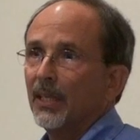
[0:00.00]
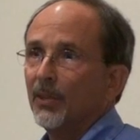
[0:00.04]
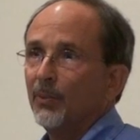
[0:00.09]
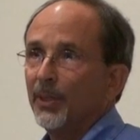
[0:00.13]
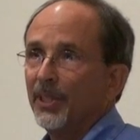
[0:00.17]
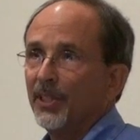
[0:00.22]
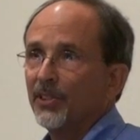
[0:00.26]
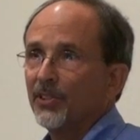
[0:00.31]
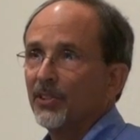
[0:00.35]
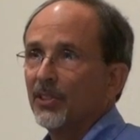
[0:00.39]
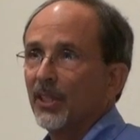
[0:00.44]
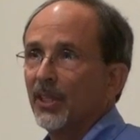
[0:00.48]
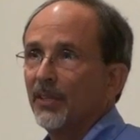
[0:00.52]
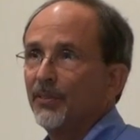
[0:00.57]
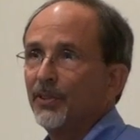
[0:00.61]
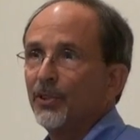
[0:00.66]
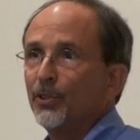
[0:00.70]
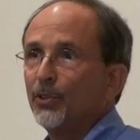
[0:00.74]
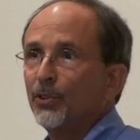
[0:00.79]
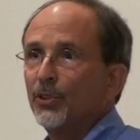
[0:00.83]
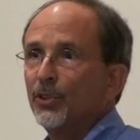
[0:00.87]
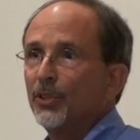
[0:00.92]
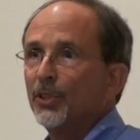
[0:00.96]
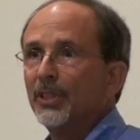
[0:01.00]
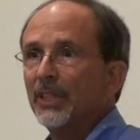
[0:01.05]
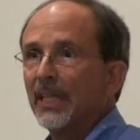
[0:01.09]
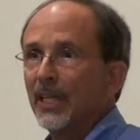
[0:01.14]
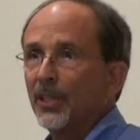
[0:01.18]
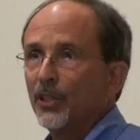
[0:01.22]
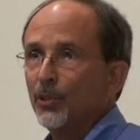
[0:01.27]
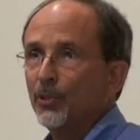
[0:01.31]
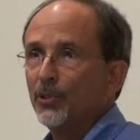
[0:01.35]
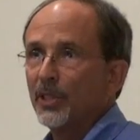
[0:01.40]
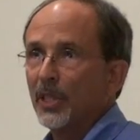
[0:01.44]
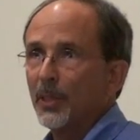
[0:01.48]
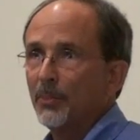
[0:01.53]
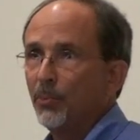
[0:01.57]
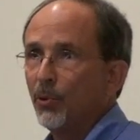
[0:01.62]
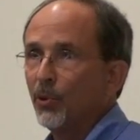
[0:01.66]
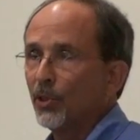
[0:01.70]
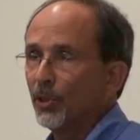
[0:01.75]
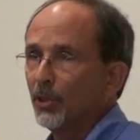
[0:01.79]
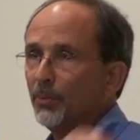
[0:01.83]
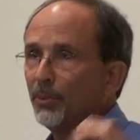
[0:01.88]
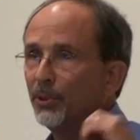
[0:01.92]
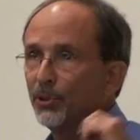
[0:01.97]
We discovered you could not use a
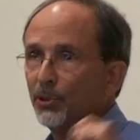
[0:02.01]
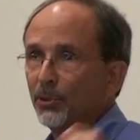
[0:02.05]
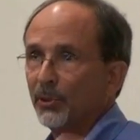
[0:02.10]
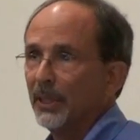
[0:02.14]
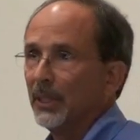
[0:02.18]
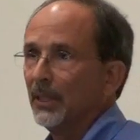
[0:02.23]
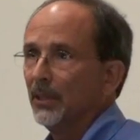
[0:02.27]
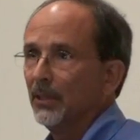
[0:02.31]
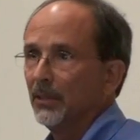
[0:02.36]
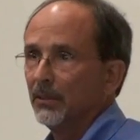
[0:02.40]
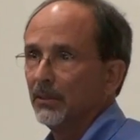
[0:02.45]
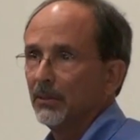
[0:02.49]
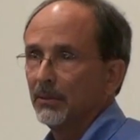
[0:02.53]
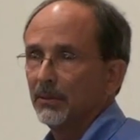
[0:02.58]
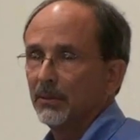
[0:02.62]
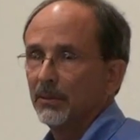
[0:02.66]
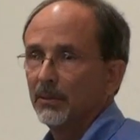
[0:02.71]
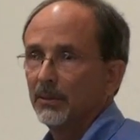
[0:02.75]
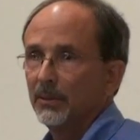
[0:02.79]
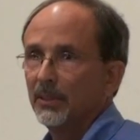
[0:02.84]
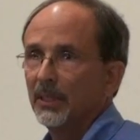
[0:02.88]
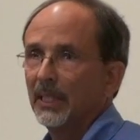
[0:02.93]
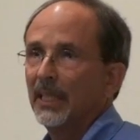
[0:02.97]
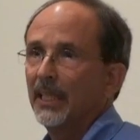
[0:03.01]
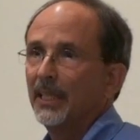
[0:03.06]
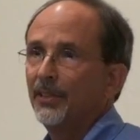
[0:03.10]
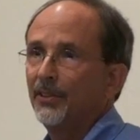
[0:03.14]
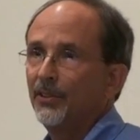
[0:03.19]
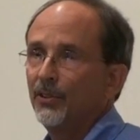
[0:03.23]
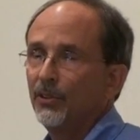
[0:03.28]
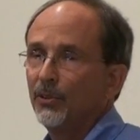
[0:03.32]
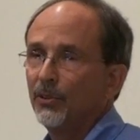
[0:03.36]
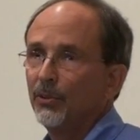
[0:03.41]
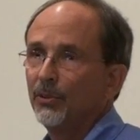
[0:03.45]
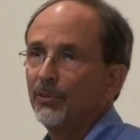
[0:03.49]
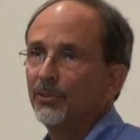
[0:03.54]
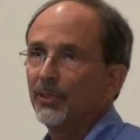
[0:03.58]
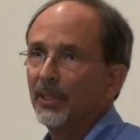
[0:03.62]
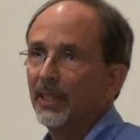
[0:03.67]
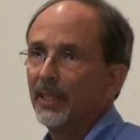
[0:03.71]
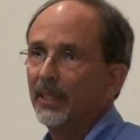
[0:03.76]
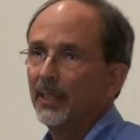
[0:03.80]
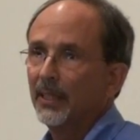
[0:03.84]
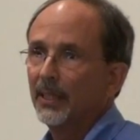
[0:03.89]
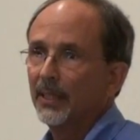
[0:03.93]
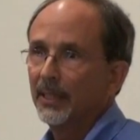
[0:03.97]
portable drill. You had to use
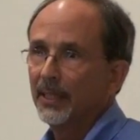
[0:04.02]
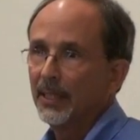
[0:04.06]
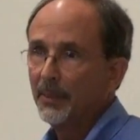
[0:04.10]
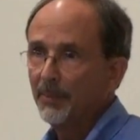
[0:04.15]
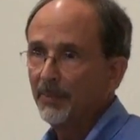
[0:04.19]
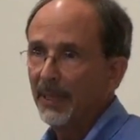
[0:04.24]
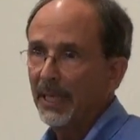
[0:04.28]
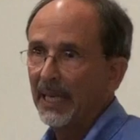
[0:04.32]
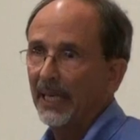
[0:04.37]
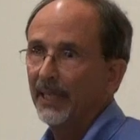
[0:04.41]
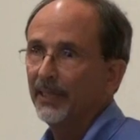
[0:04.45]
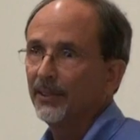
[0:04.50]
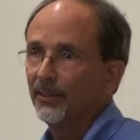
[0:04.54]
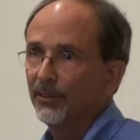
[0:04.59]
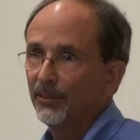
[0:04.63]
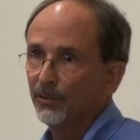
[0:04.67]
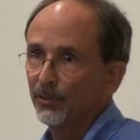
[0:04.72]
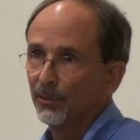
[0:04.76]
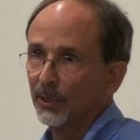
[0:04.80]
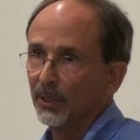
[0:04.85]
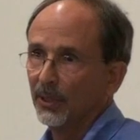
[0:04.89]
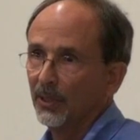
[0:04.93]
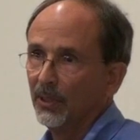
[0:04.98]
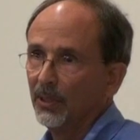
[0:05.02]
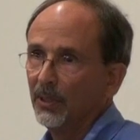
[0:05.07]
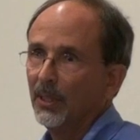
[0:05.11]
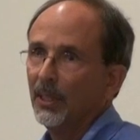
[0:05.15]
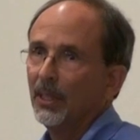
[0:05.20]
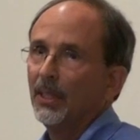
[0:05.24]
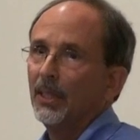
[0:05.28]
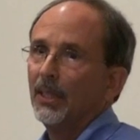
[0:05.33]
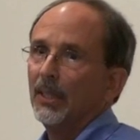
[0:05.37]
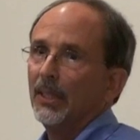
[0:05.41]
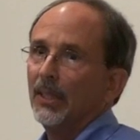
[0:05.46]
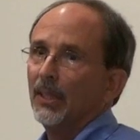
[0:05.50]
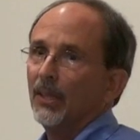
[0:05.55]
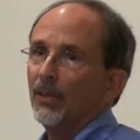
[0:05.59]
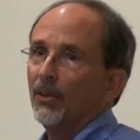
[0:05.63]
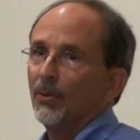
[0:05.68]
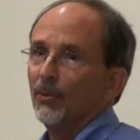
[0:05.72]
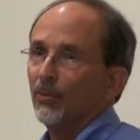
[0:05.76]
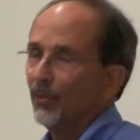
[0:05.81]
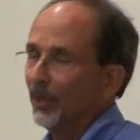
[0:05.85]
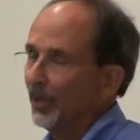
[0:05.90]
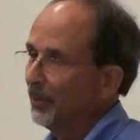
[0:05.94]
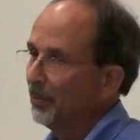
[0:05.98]
an impact drill
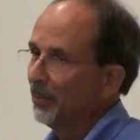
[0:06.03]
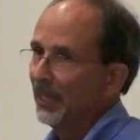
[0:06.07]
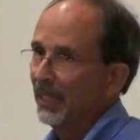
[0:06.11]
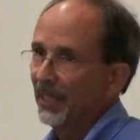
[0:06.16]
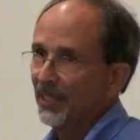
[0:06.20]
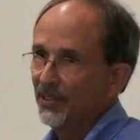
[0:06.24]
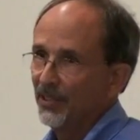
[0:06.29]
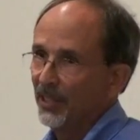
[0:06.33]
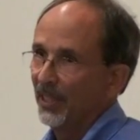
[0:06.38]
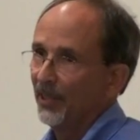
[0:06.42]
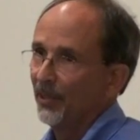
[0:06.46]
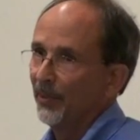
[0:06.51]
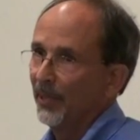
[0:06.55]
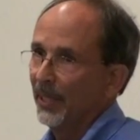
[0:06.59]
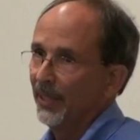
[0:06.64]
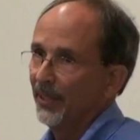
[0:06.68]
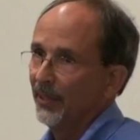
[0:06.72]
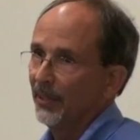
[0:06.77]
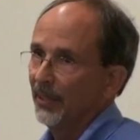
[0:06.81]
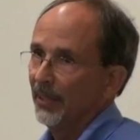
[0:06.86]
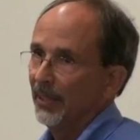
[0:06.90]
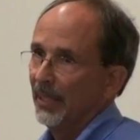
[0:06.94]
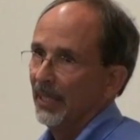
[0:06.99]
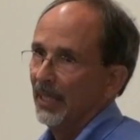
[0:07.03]
run by a generator.